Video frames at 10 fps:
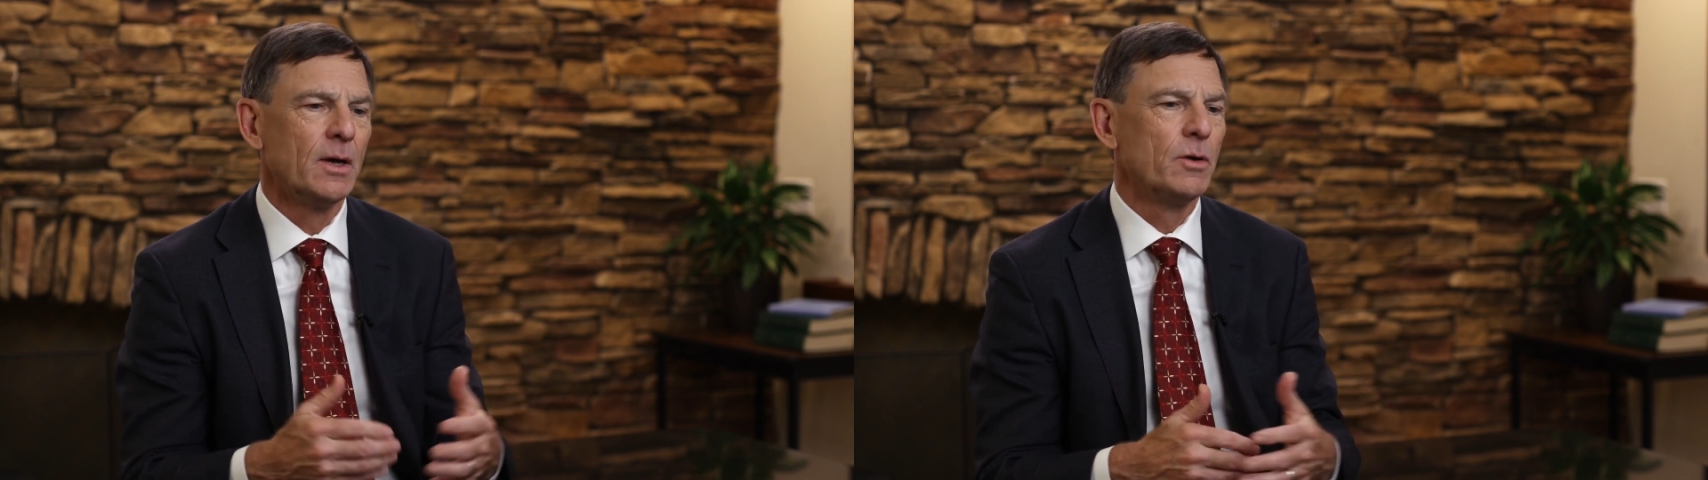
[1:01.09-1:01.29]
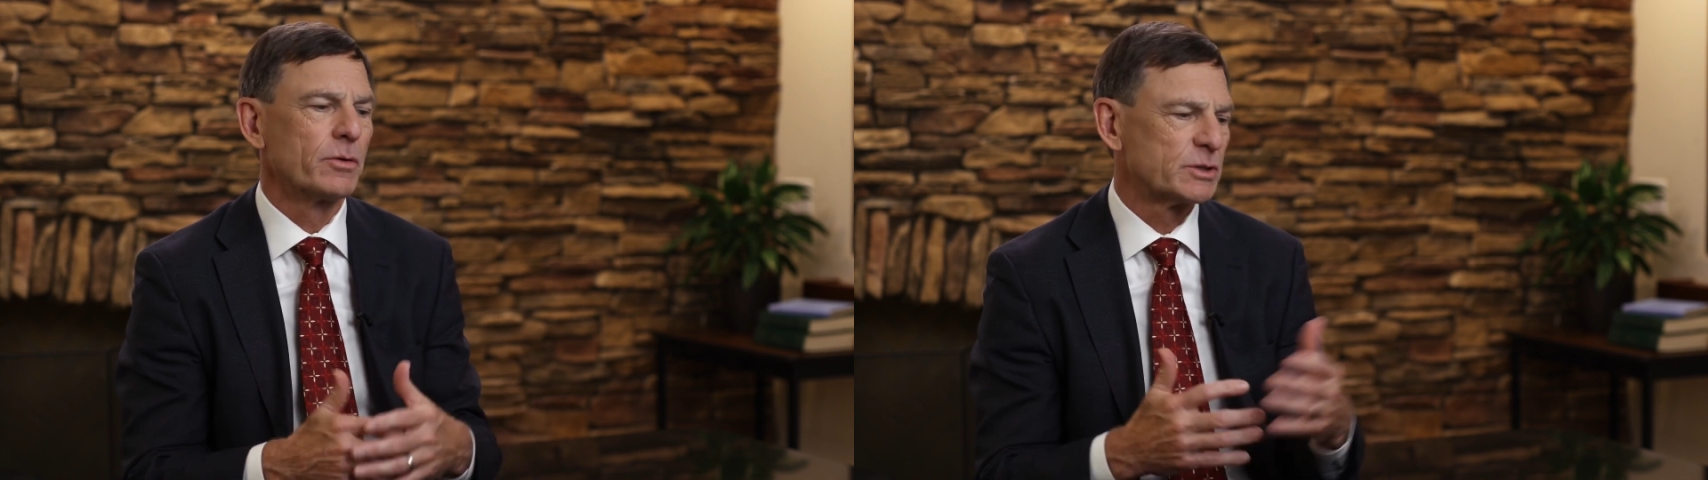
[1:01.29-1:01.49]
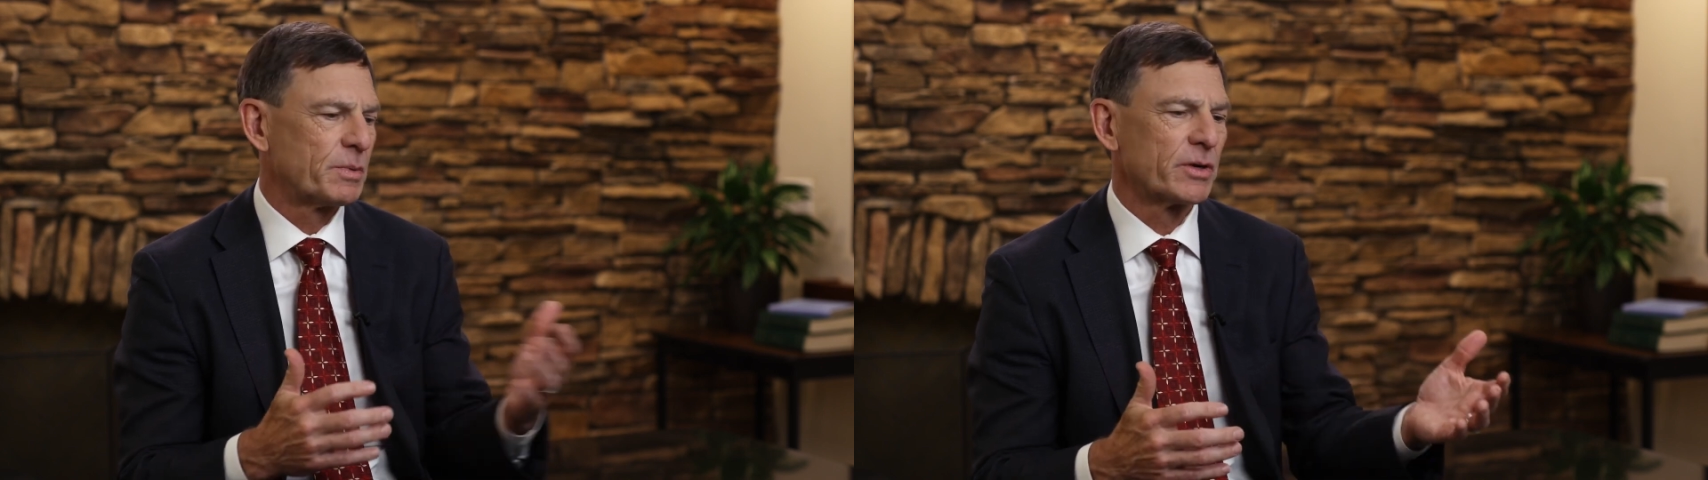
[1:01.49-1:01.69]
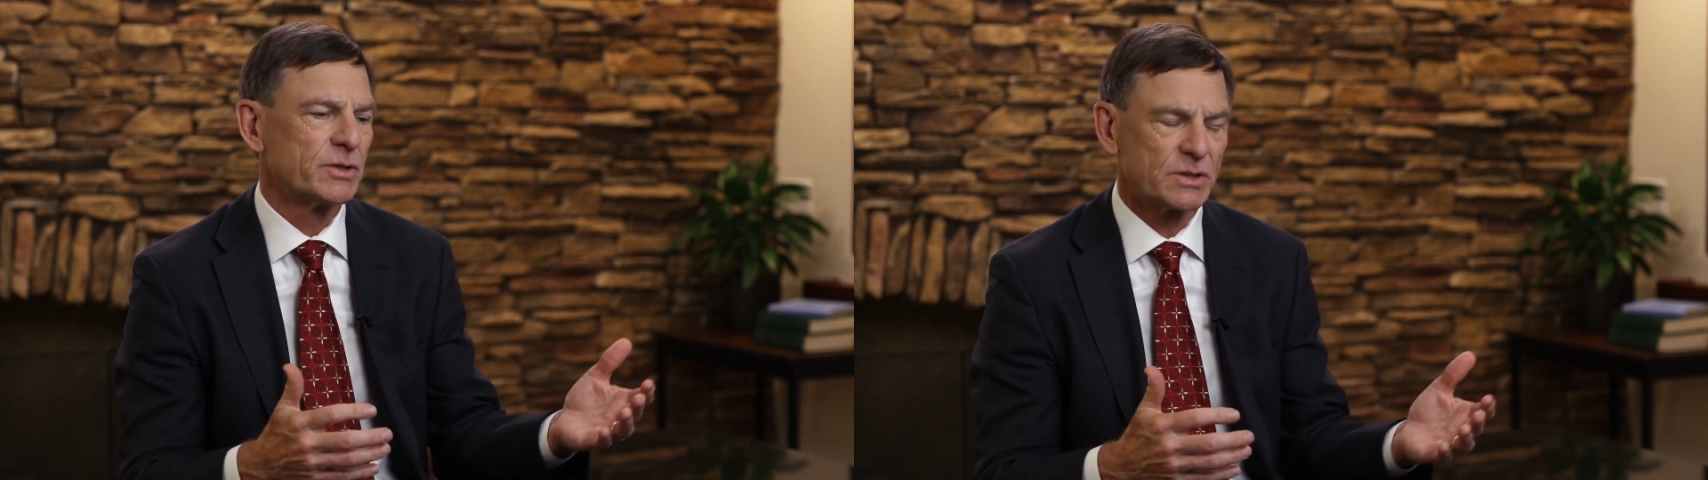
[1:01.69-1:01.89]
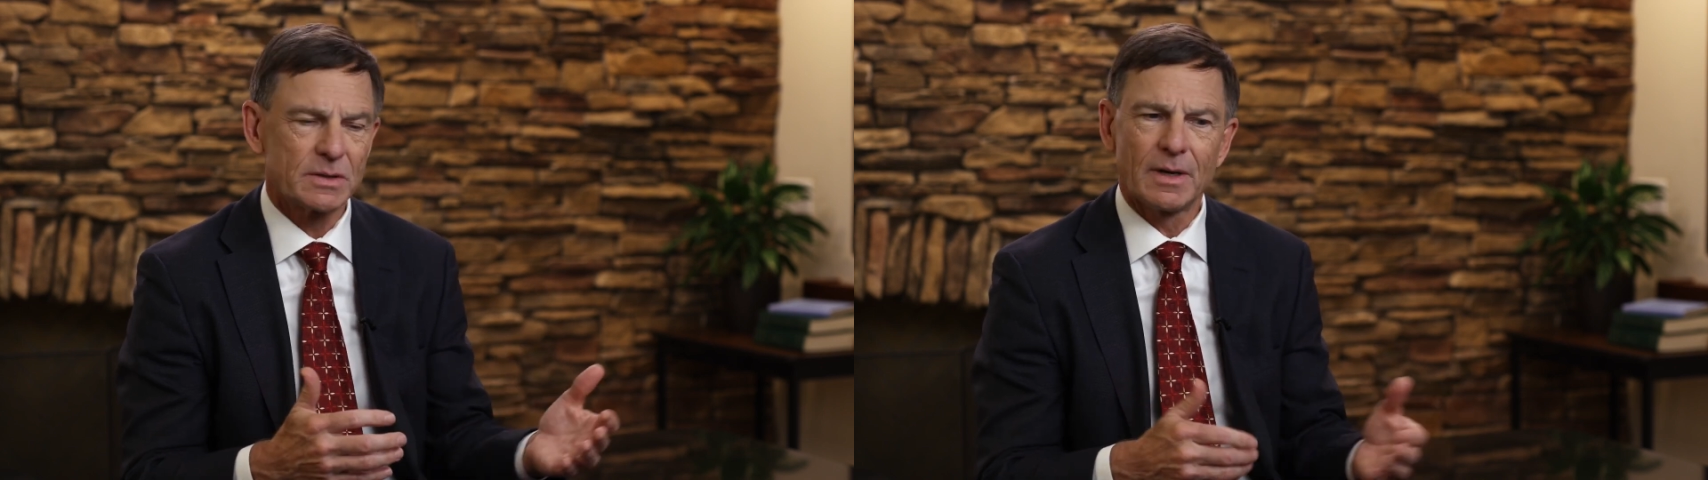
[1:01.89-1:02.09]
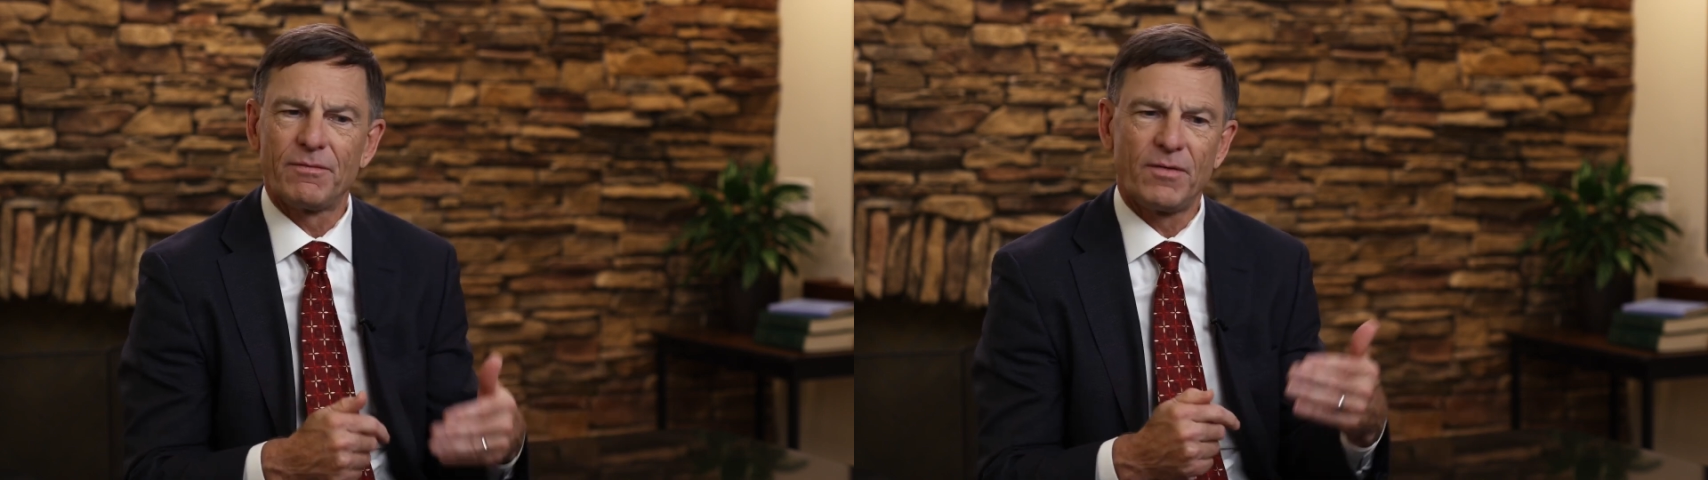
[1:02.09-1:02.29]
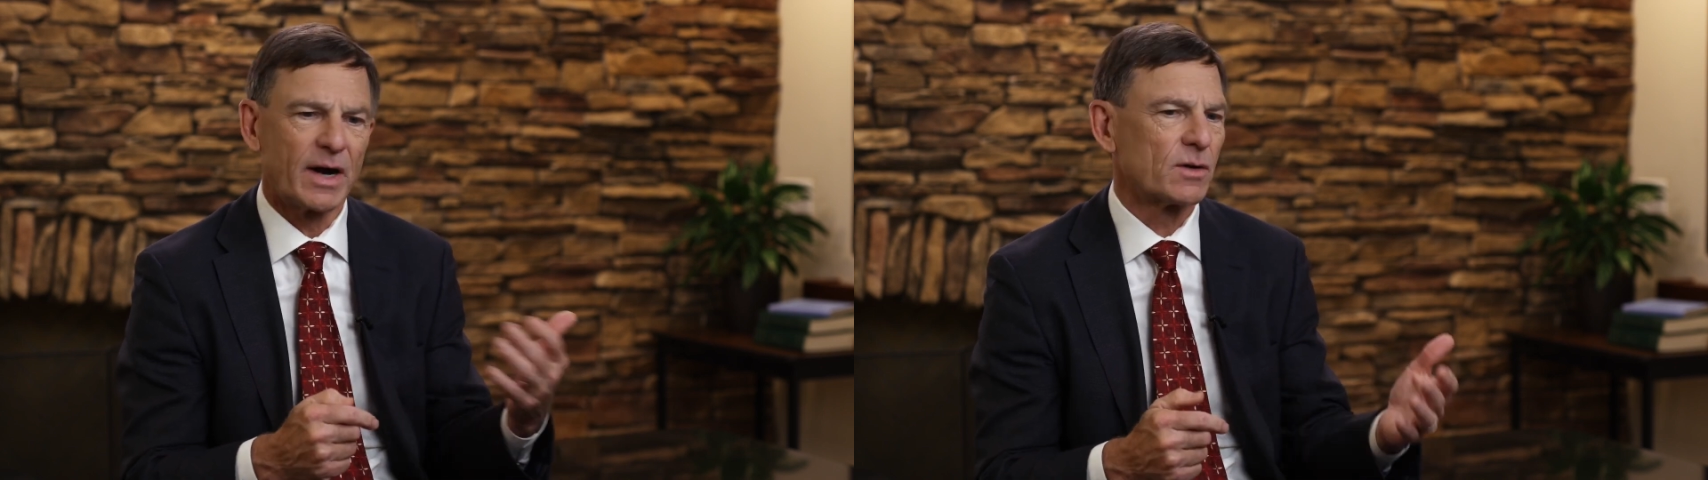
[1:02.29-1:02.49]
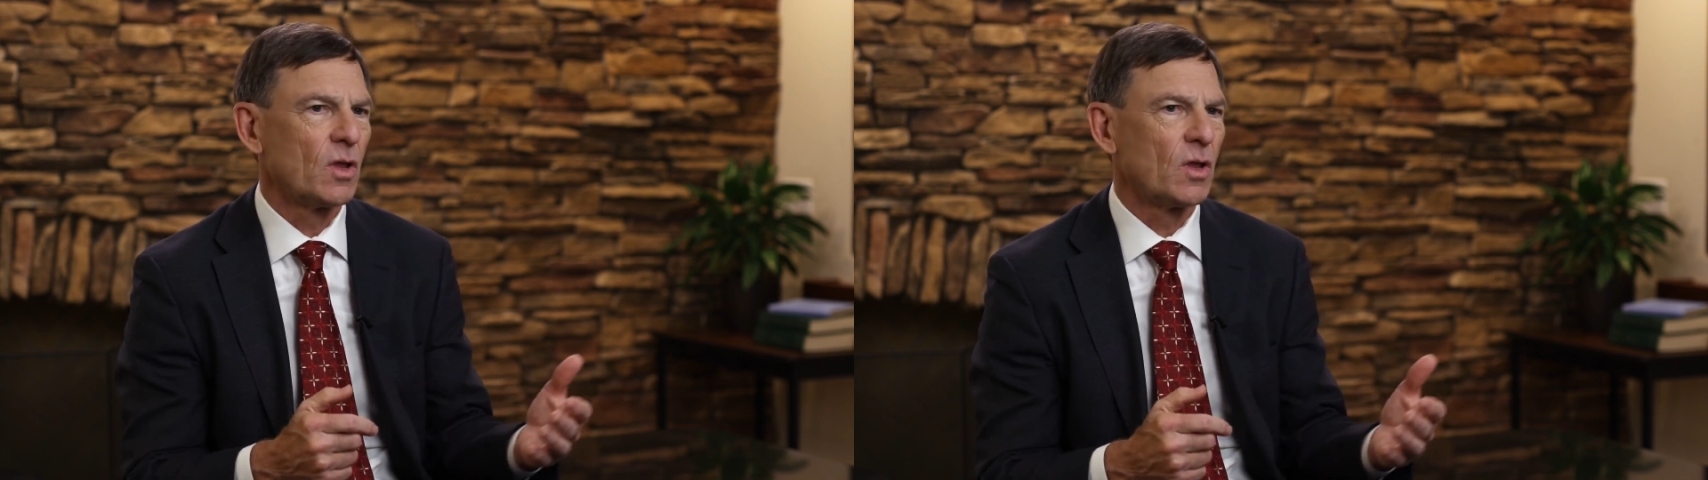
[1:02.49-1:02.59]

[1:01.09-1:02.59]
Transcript: who experienced a fire